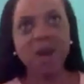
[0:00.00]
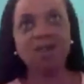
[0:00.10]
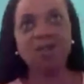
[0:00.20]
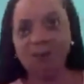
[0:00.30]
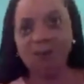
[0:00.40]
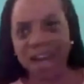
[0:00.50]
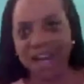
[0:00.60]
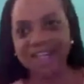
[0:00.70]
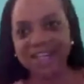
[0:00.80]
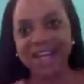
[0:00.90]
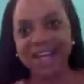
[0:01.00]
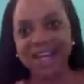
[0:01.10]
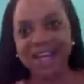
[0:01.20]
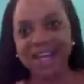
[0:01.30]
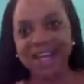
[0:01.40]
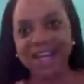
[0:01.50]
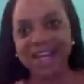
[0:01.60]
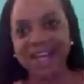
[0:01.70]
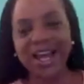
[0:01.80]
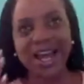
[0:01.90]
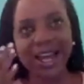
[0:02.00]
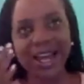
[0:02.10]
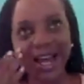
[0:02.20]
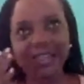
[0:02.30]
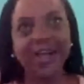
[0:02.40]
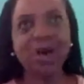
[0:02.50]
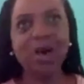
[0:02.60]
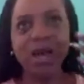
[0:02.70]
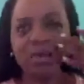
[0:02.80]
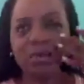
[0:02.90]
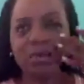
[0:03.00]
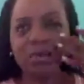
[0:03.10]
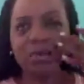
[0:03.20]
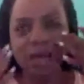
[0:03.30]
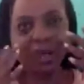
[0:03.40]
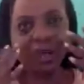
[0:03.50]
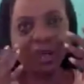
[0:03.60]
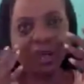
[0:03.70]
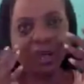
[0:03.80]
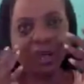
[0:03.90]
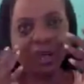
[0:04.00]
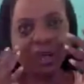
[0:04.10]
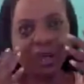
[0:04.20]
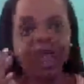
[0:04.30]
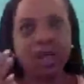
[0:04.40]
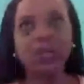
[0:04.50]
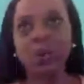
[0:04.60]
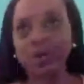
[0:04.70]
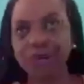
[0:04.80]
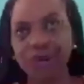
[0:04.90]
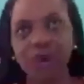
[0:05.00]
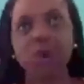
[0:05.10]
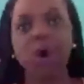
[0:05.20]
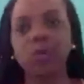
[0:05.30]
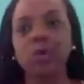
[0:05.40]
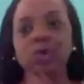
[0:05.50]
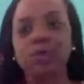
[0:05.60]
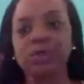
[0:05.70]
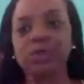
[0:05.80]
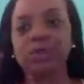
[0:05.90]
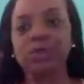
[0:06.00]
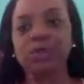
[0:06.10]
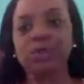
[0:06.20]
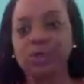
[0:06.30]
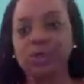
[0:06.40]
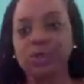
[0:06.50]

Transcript: And I was crying. And I said, okay, maybe I'm going through a, a root experience